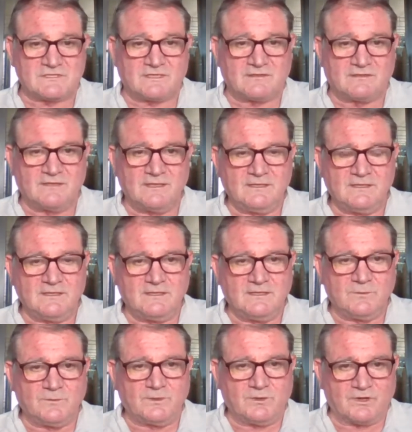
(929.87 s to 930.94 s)
That
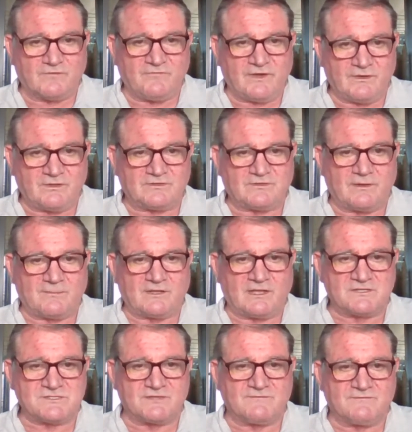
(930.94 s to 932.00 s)
we got a very good
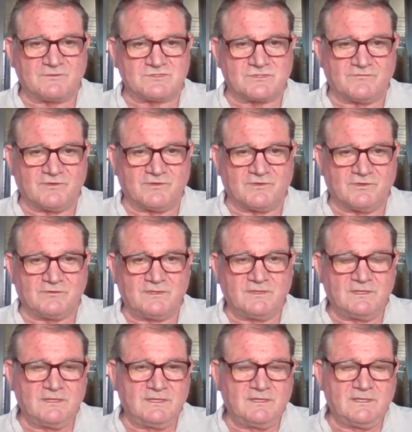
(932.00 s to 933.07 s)
reputation for Sauvignon.
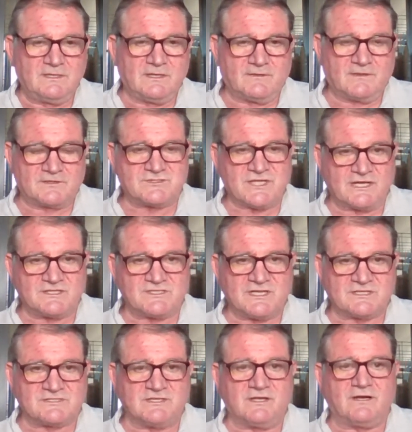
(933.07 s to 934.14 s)
The challenge
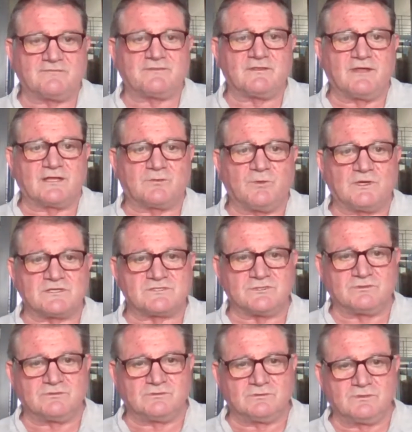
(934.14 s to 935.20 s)
actually after that was
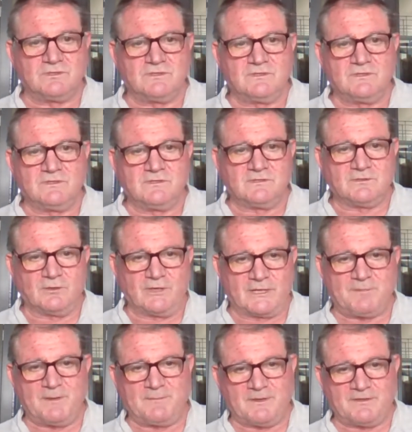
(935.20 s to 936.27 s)
to
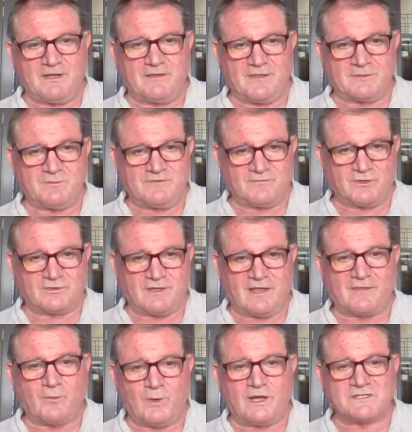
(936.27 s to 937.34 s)
let people know that we've got
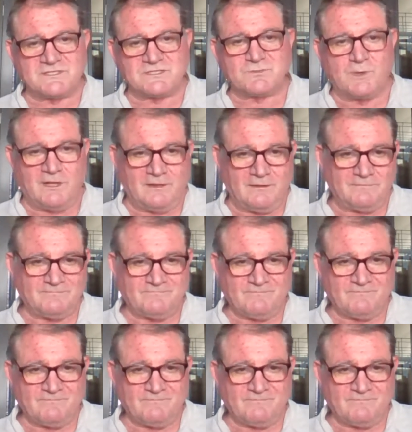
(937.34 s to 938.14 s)
other wines as well.